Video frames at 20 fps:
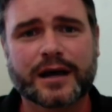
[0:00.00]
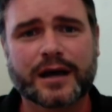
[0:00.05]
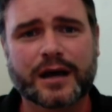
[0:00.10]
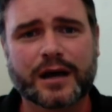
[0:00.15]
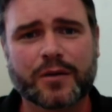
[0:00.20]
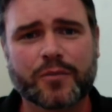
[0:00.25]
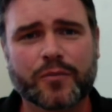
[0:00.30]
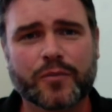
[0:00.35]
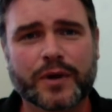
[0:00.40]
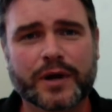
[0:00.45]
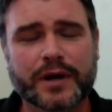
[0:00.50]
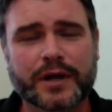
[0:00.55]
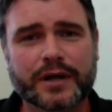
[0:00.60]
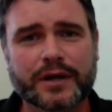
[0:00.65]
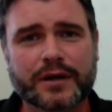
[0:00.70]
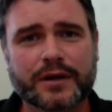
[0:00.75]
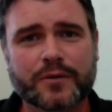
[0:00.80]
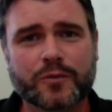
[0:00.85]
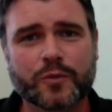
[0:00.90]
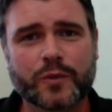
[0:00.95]
Um, but
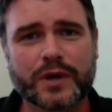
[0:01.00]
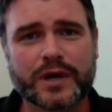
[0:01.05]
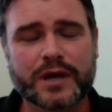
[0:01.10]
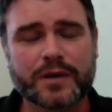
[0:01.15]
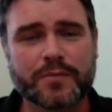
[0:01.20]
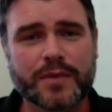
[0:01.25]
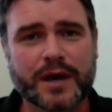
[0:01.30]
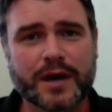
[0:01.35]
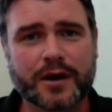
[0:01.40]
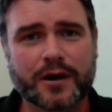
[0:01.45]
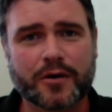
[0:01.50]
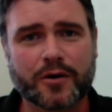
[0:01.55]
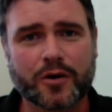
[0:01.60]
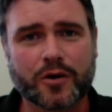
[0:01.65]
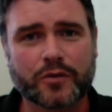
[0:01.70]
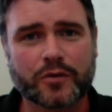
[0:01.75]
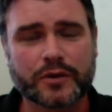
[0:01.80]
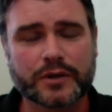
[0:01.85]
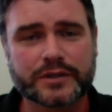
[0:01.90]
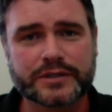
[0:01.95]
in we can make our
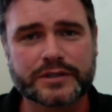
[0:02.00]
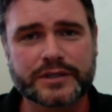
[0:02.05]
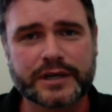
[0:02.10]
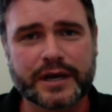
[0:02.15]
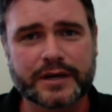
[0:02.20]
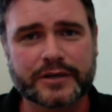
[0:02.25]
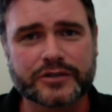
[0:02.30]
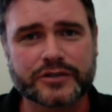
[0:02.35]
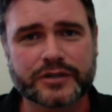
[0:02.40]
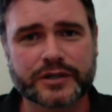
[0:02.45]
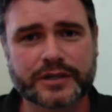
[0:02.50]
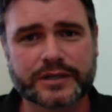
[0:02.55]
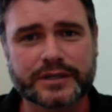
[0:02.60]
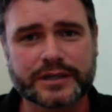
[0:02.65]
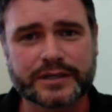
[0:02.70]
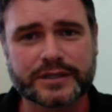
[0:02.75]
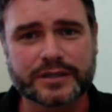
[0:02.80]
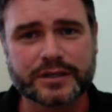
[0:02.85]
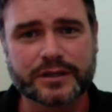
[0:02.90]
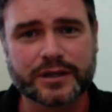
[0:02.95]
own THC
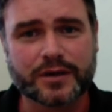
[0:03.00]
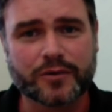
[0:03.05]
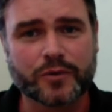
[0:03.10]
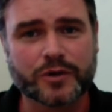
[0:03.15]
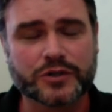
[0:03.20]
distillate,